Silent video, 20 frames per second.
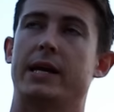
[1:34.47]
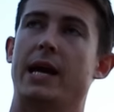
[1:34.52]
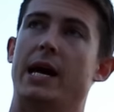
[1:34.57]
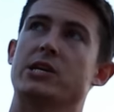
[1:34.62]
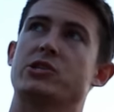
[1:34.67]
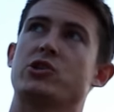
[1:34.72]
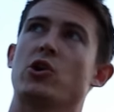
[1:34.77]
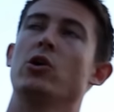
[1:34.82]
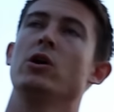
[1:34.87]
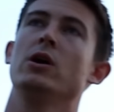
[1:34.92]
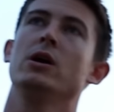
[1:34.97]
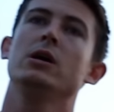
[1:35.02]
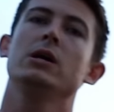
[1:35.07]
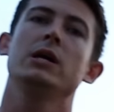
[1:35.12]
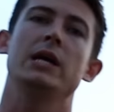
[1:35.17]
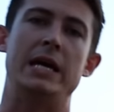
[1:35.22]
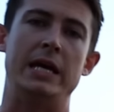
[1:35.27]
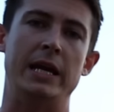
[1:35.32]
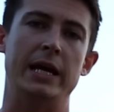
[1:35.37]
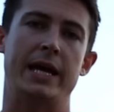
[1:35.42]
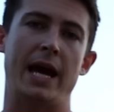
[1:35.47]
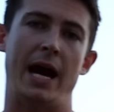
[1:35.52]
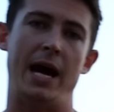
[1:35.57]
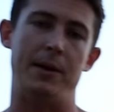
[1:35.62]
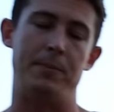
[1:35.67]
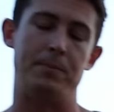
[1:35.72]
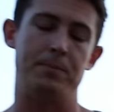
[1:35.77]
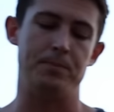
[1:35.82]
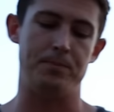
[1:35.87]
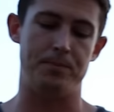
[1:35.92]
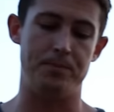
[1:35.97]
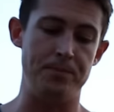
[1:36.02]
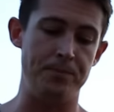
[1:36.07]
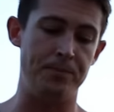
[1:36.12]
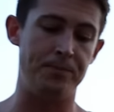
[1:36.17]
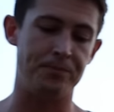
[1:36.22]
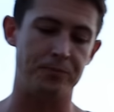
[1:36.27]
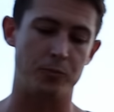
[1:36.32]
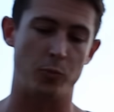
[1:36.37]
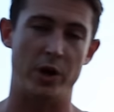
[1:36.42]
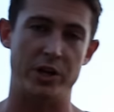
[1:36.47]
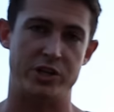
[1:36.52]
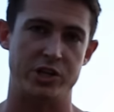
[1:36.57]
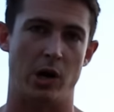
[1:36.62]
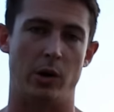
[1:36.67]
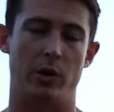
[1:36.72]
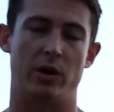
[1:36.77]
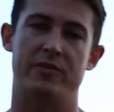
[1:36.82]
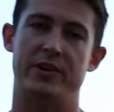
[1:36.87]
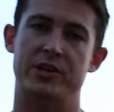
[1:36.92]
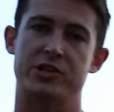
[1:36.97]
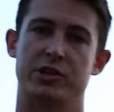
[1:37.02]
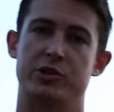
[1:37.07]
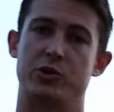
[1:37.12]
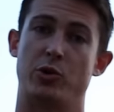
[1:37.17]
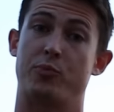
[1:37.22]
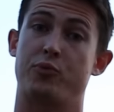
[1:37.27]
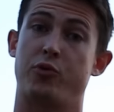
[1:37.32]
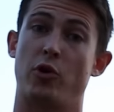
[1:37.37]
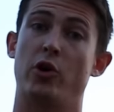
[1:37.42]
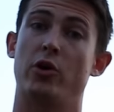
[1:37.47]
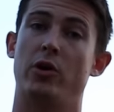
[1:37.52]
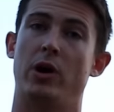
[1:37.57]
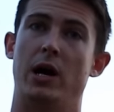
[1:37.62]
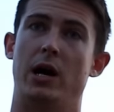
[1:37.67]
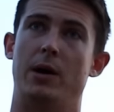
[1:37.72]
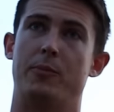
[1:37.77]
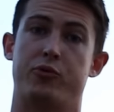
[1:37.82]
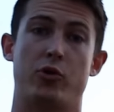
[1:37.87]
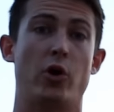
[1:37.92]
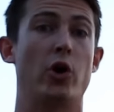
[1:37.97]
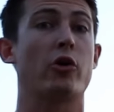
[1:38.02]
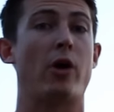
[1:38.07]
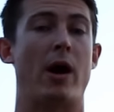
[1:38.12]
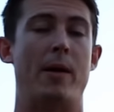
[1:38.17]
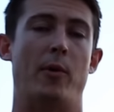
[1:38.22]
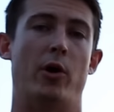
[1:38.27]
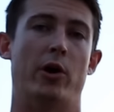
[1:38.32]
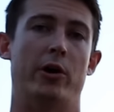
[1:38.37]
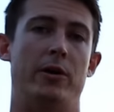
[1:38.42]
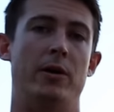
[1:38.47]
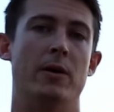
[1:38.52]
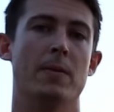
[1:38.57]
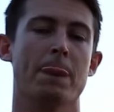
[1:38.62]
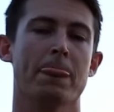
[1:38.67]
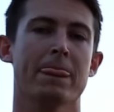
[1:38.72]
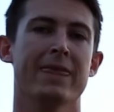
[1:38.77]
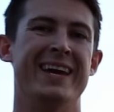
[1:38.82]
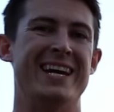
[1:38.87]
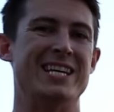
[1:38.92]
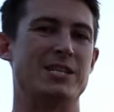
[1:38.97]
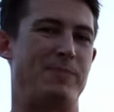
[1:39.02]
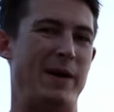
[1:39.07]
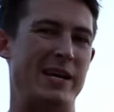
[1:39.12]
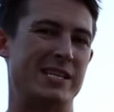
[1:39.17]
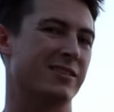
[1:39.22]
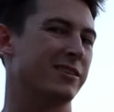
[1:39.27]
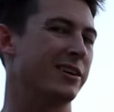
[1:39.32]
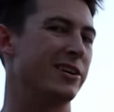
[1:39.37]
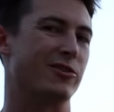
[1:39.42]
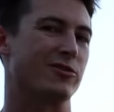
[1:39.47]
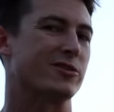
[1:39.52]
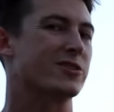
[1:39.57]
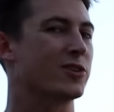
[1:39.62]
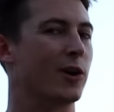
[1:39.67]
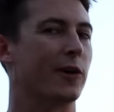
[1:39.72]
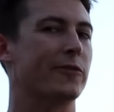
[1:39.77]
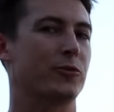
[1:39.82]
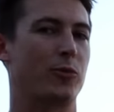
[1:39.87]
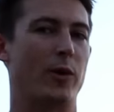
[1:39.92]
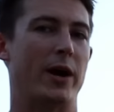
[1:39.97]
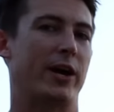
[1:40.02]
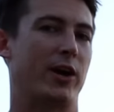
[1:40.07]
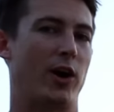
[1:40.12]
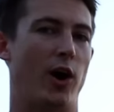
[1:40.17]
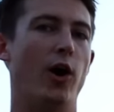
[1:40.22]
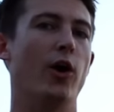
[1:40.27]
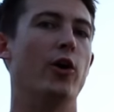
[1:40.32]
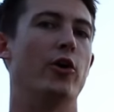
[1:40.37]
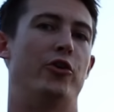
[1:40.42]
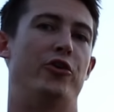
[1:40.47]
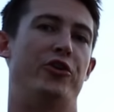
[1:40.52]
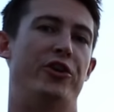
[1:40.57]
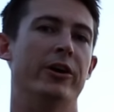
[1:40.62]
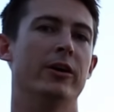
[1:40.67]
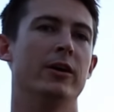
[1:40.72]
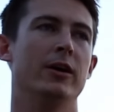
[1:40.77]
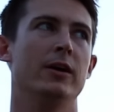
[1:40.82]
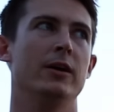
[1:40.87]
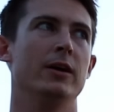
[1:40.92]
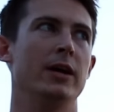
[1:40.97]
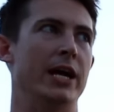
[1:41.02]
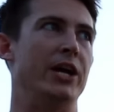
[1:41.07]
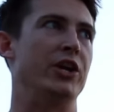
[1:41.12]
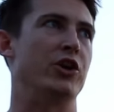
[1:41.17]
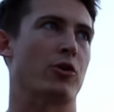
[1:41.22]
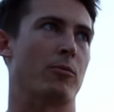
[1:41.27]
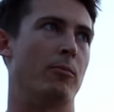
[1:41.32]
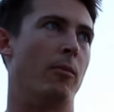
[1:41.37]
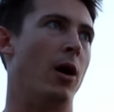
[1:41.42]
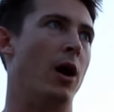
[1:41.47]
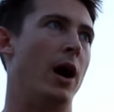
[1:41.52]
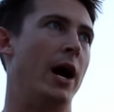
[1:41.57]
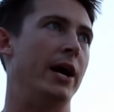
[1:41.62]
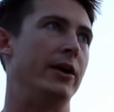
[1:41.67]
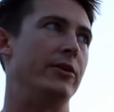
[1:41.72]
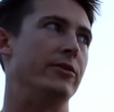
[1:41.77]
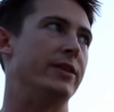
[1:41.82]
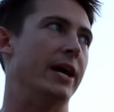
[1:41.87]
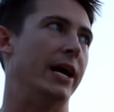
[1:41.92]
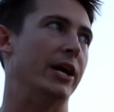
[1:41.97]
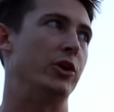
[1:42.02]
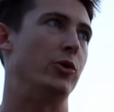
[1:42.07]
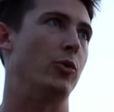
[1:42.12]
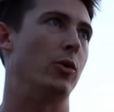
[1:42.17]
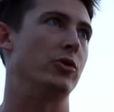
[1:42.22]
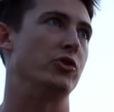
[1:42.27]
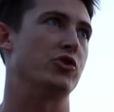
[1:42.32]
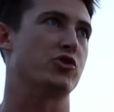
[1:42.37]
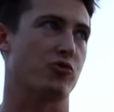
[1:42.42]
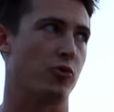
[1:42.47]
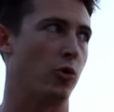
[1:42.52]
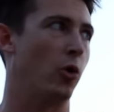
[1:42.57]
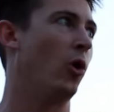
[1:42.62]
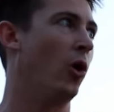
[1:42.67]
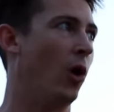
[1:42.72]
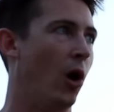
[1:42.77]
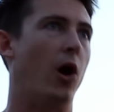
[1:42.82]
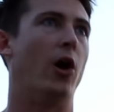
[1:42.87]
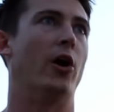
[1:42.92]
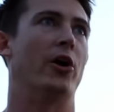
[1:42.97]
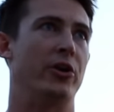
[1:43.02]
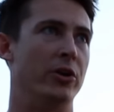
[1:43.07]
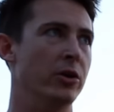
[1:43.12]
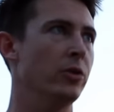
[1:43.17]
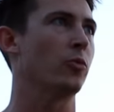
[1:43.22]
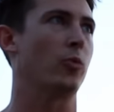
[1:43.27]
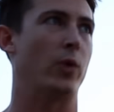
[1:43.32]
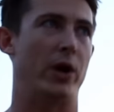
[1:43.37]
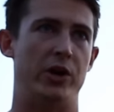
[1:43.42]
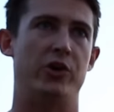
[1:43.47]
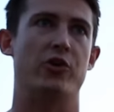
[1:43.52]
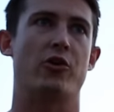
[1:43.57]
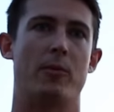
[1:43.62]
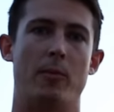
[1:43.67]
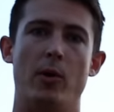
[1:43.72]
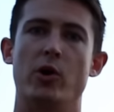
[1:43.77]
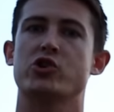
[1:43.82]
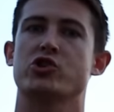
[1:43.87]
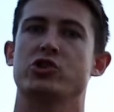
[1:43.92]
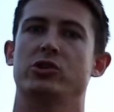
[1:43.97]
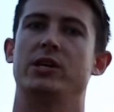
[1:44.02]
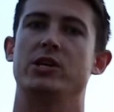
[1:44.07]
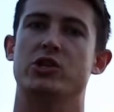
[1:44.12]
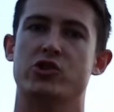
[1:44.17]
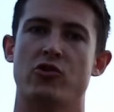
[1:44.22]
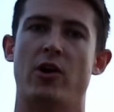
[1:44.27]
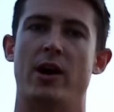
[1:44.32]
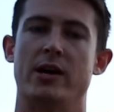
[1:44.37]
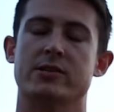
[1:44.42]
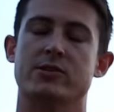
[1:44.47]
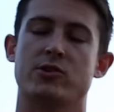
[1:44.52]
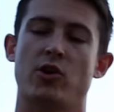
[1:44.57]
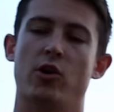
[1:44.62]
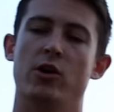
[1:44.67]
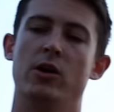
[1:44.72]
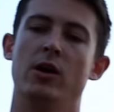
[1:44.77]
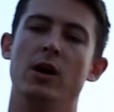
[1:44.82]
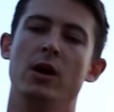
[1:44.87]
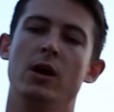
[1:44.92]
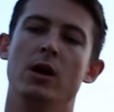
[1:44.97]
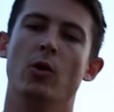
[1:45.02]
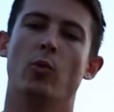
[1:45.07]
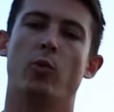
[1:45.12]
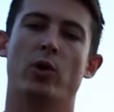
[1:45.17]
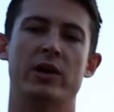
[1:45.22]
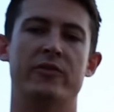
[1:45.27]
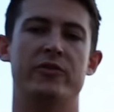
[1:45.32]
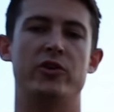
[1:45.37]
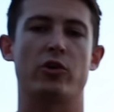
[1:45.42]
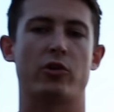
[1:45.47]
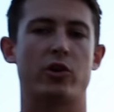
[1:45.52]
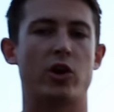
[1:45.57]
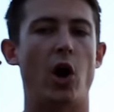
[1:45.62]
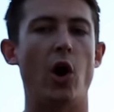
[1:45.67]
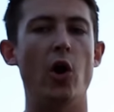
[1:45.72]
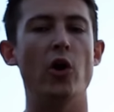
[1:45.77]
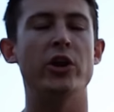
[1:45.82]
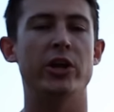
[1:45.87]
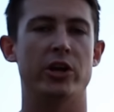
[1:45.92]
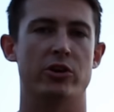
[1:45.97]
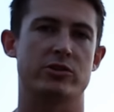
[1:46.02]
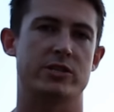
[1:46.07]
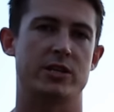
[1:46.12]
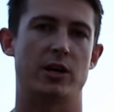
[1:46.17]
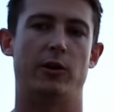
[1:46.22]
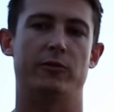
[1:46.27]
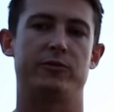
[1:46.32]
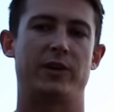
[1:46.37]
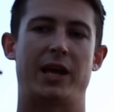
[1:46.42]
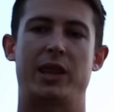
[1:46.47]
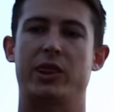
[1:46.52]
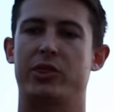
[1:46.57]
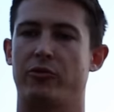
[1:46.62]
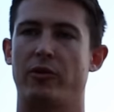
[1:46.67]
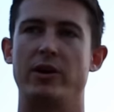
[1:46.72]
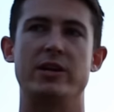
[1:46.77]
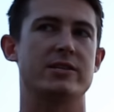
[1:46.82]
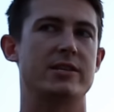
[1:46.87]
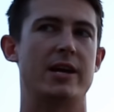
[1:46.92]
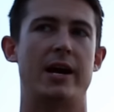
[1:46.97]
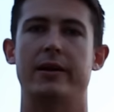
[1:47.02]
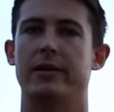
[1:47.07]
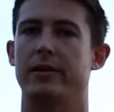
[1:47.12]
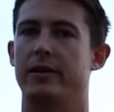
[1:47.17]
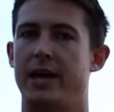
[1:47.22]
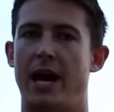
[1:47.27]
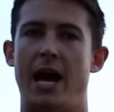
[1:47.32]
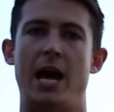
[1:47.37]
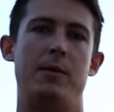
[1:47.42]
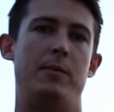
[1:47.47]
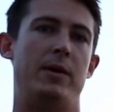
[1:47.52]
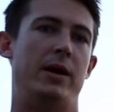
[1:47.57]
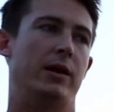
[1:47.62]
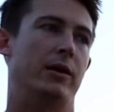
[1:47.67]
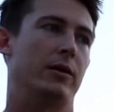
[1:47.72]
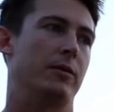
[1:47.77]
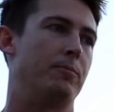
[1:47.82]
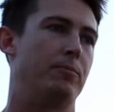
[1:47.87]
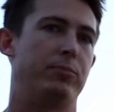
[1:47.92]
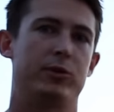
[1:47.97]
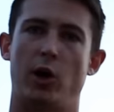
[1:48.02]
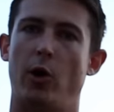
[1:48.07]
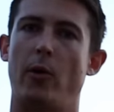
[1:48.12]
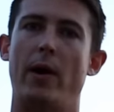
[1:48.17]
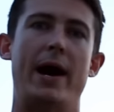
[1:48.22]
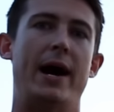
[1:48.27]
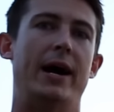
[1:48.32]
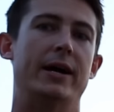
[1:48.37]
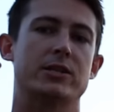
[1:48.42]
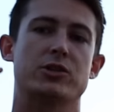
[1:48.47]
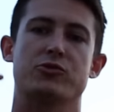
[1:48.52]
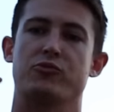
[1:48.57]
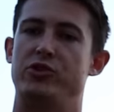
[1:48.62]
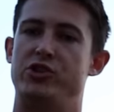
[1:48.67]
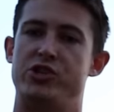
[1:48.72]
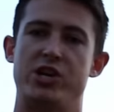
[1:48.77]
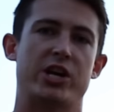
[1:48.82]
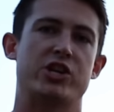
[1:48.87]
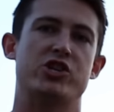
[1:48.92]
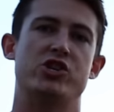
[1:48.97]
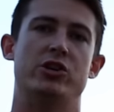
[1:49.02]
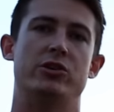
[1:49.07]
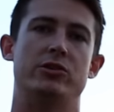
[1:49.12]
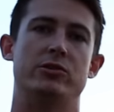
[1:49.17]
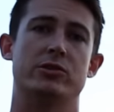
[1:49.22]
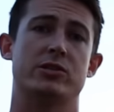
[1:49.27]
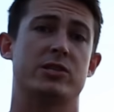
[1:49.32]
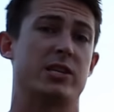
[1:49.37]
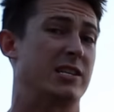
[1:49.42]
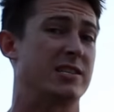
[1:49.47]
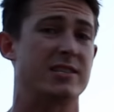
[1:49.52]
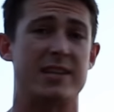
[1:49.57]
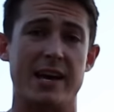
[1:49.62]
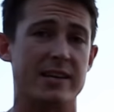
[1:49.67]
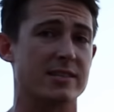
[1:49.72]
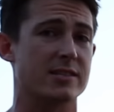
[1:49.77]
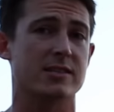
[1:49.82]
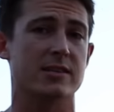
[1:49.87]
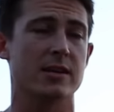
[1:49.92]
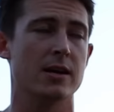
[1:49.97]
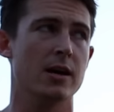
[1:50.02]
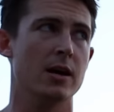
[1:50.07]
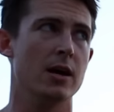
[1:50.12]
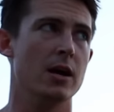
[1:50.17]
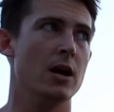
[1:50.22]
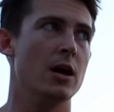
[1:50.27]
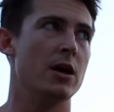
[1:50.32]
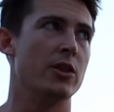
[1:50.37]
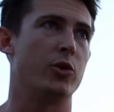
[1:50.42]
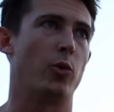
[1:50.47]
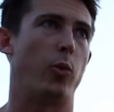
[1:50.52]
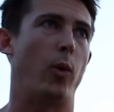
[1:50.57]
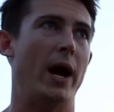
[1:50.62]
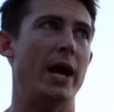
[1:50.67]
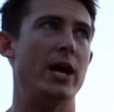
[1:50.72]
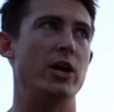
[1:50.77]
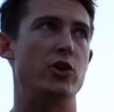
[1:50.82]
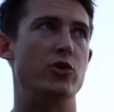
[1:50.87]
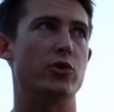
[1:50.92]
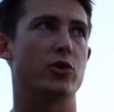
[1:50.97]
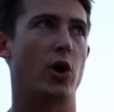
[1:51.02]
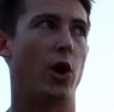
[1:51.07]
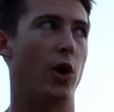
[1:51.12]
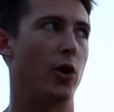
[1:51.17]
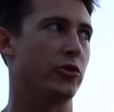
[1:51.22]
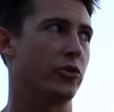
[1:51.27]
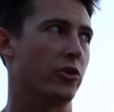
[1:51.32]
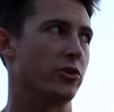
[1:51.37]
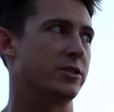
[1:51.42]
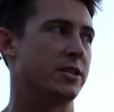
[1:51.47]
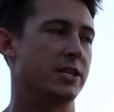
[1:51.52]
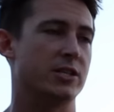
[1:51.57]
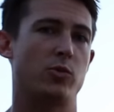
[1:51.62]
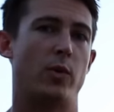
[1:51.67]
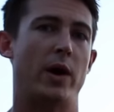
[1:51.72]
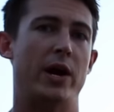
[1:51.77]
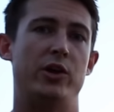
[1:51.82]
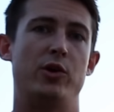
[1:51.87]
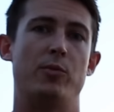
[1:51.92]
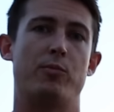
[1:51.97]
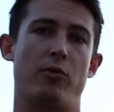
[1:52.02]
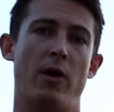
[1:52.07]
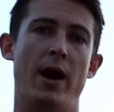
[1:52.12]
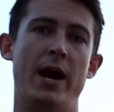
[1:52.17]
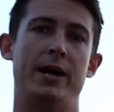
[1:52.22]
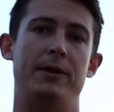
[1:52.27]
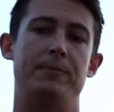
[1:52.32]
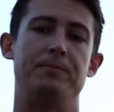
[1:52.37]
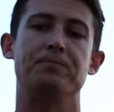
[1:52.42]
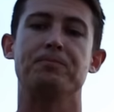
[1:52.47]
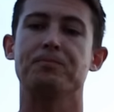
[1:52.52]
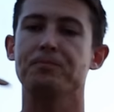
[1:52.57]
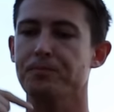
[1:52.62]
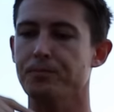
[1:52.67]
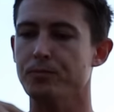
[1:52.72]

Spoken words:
Okay, so in a game, which I will eventually do a program on, is basically your software code in your mind that you draw on when you're emotionally stressed. So whatever you're coding yourself, like three set, gaming, blowouts, rejections, success, the way you code those things away in your brain,